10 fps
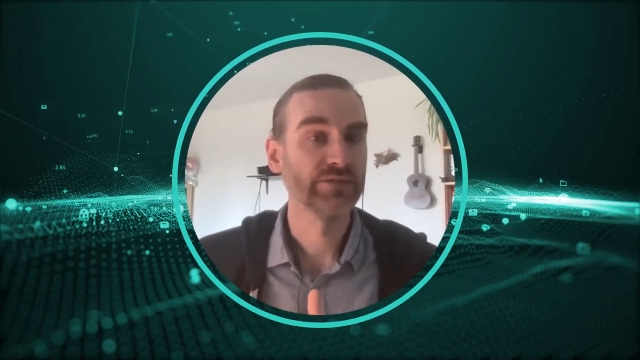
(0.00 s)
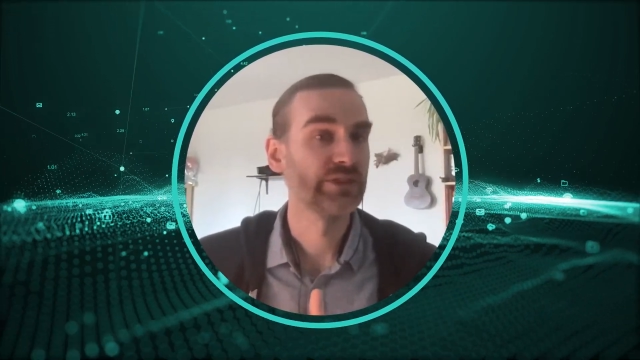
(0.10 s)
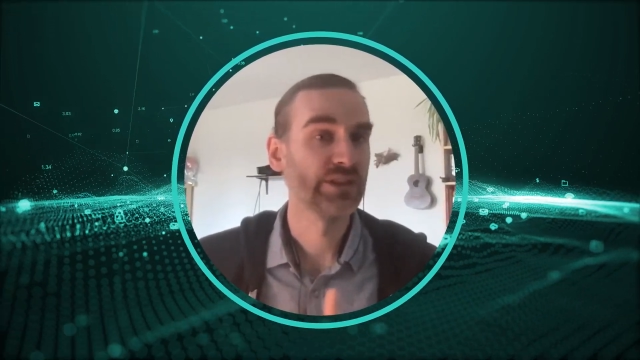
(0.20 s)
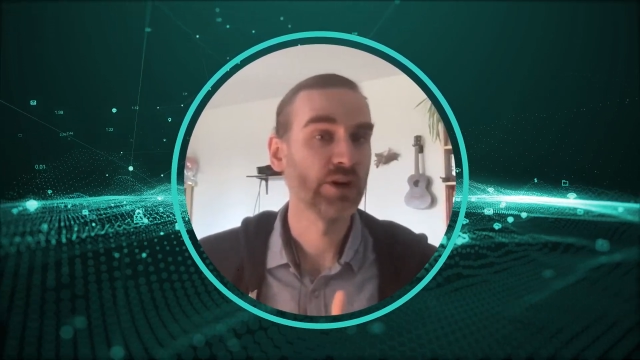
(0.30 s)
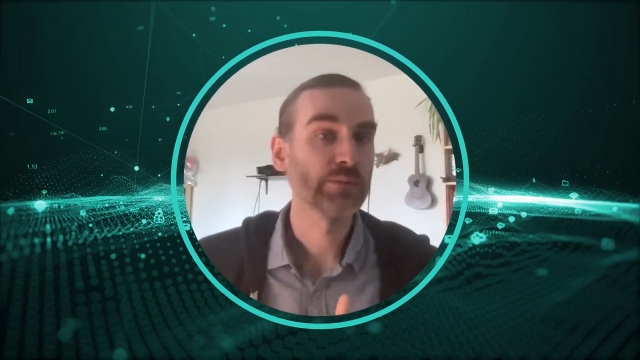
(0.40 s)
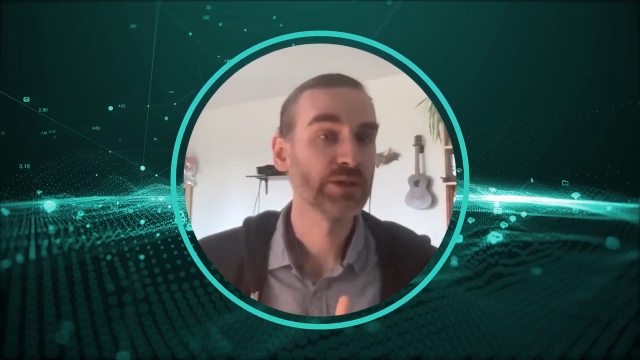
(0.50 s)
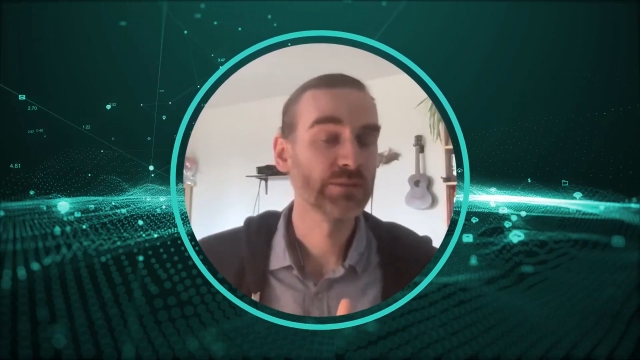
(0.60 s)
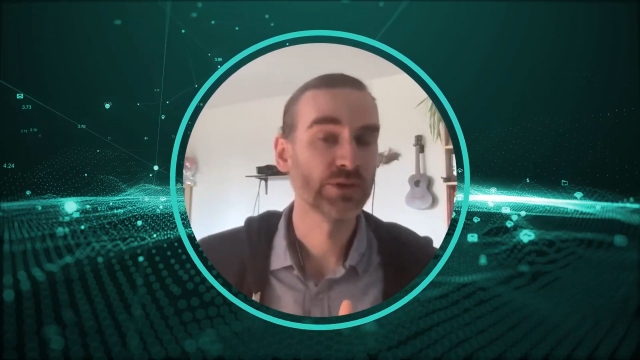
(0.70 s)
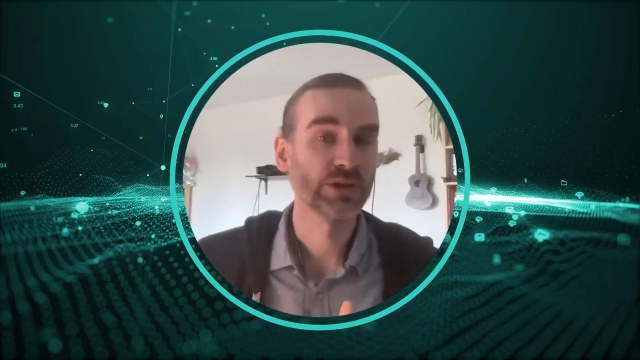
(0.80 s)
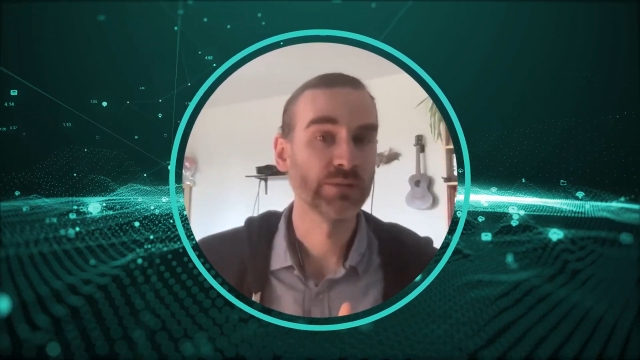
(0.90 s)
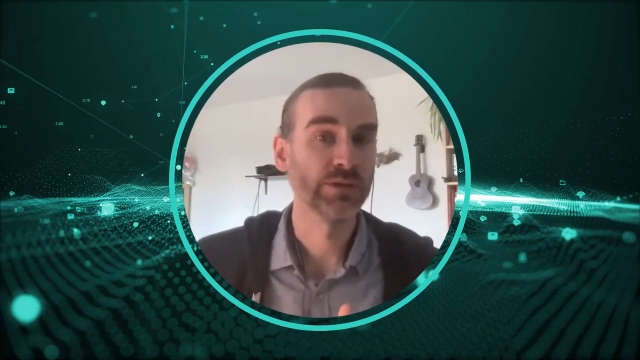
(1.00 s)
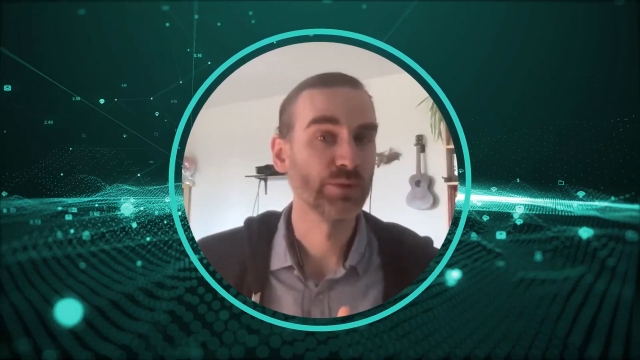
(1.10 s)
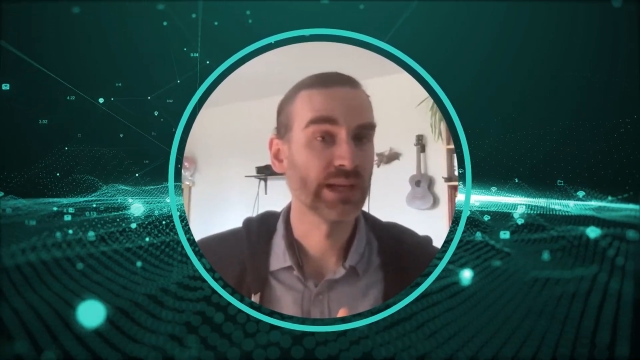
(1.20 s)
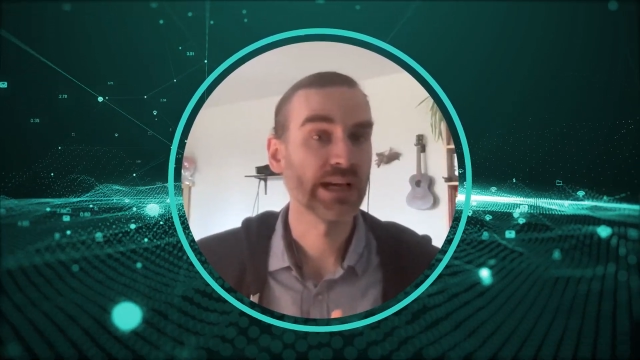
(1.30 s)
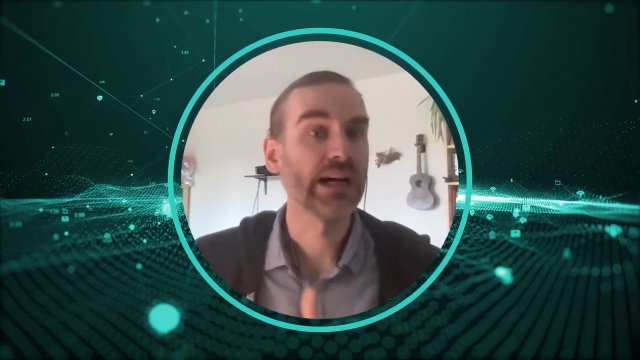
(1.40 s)
free option problem
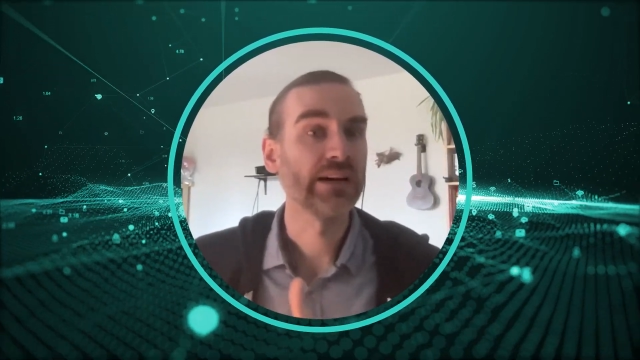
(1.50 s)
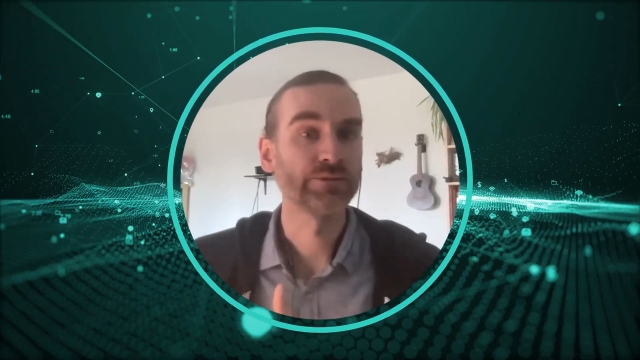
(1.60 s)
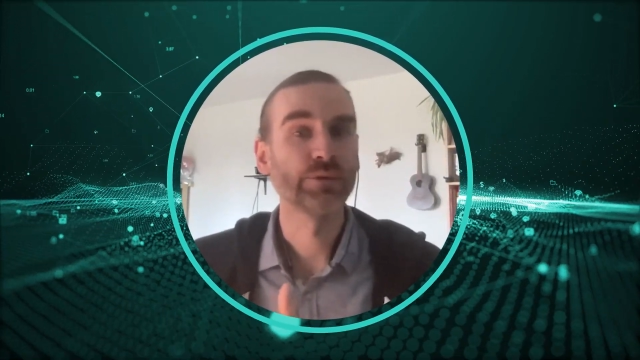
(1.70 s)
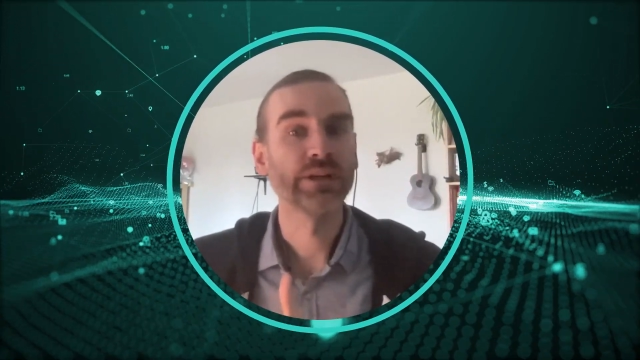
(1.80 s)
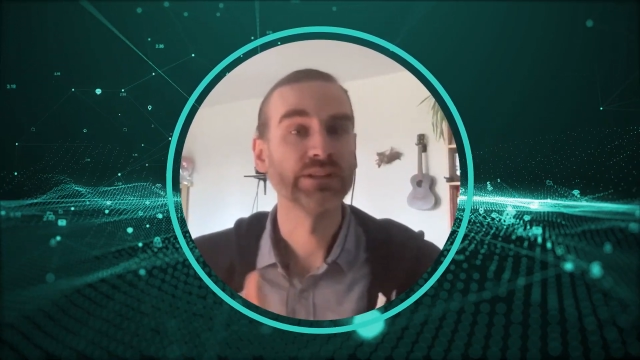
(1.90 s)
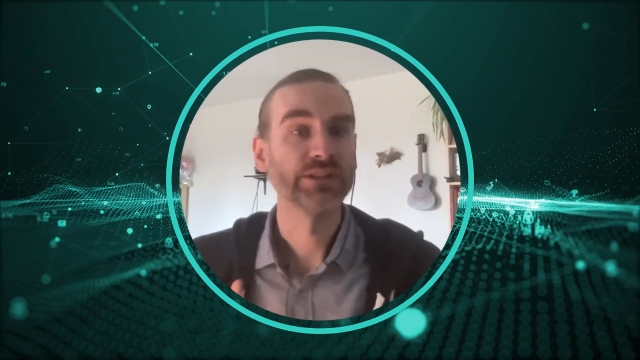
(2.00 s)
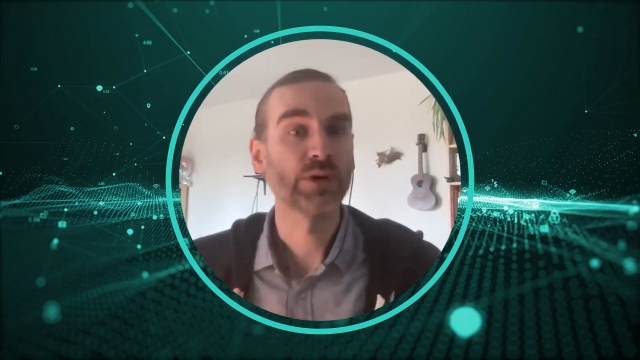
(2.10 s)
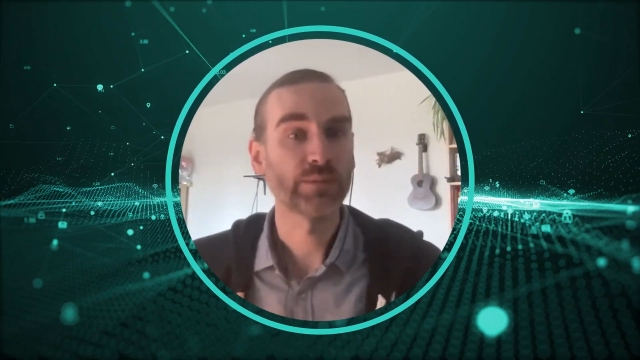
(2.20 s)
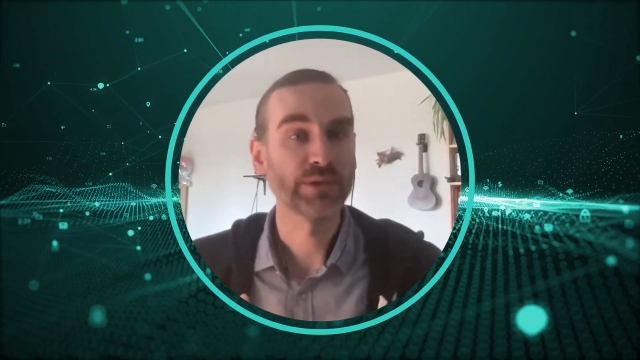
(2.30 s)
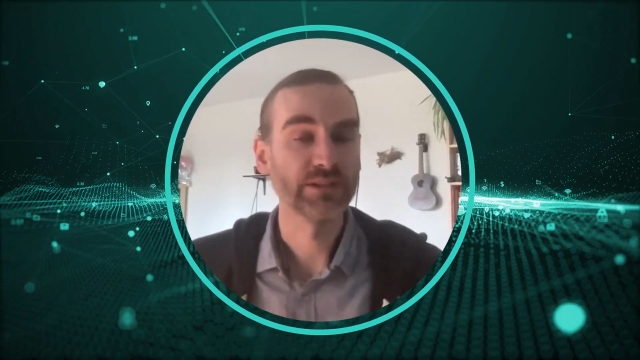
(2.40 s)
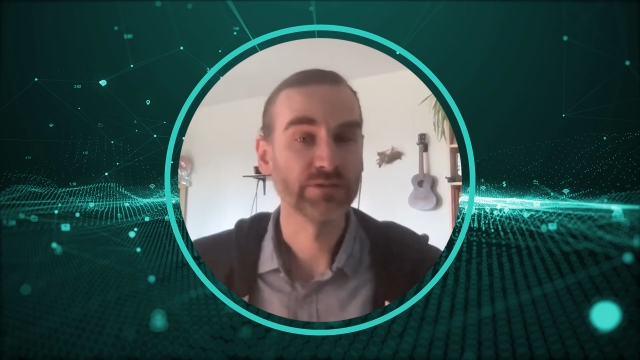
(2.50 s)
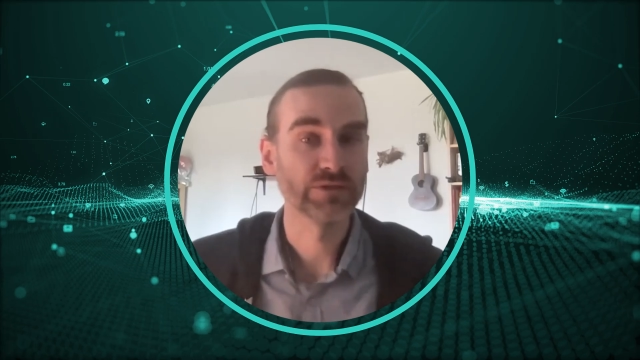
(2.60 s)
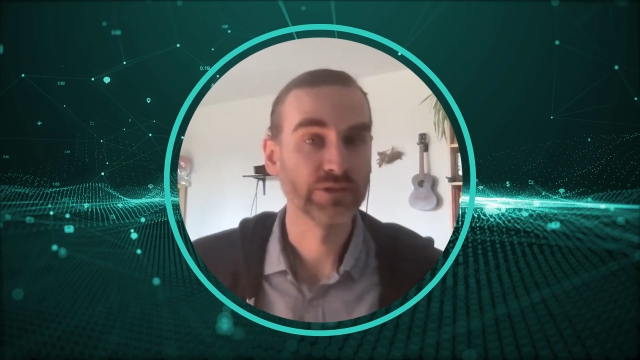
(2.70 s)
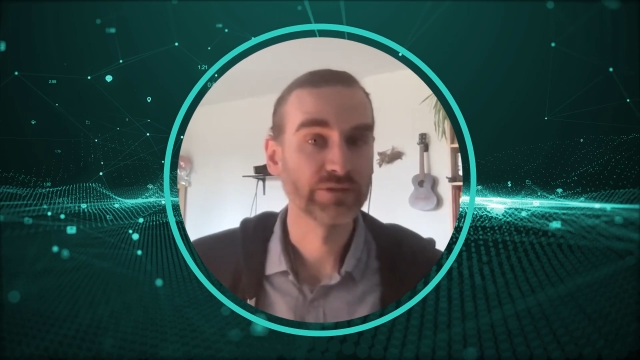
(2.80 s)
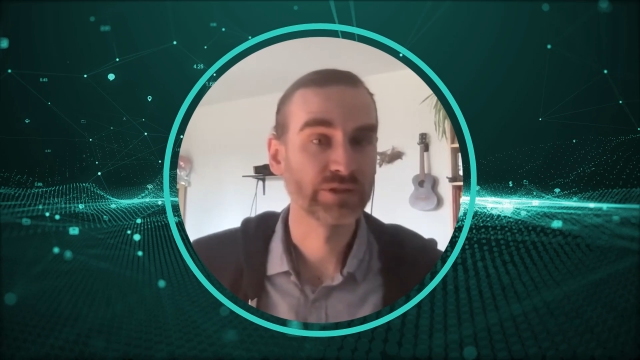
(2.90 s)
we have when swapping
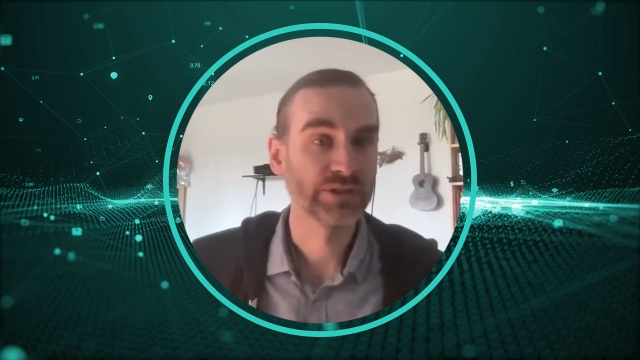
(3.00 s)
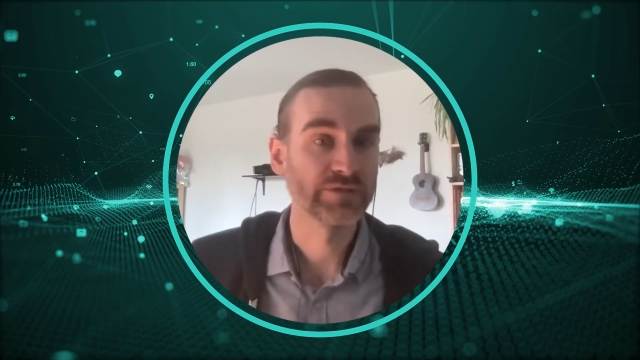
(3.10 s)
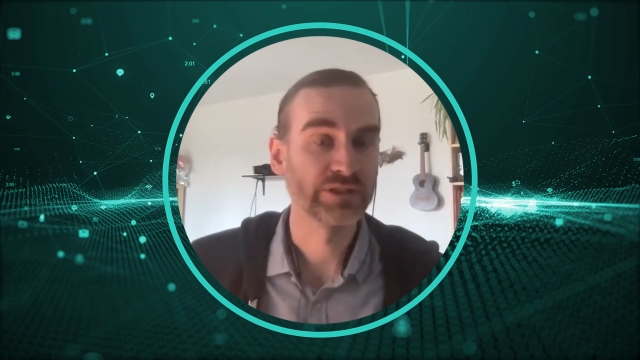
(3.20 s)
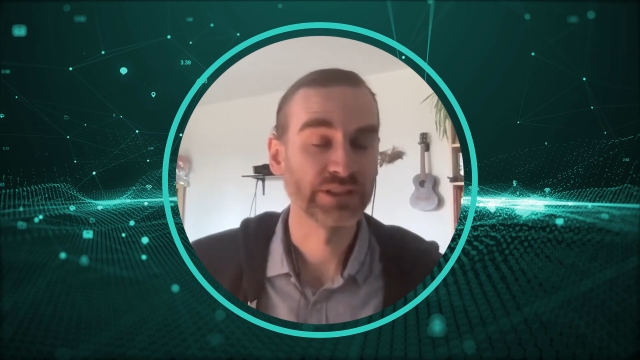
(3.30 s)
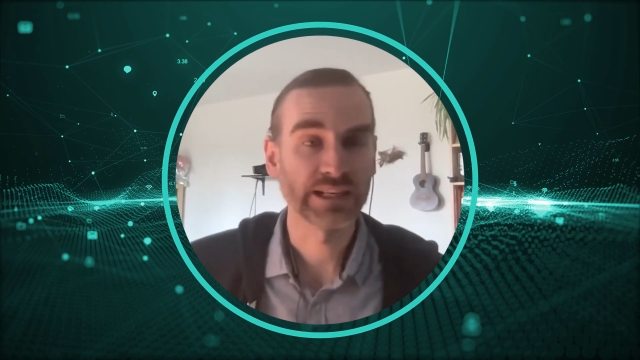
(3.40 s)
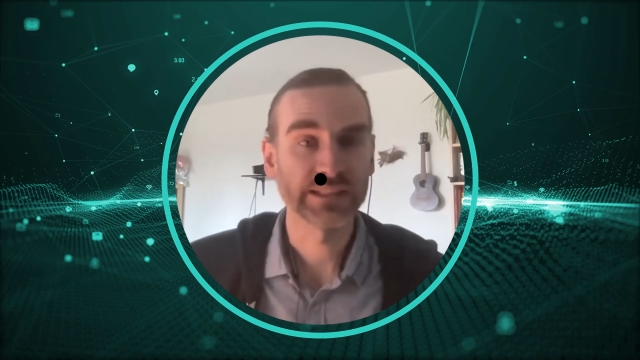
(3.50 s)
for for different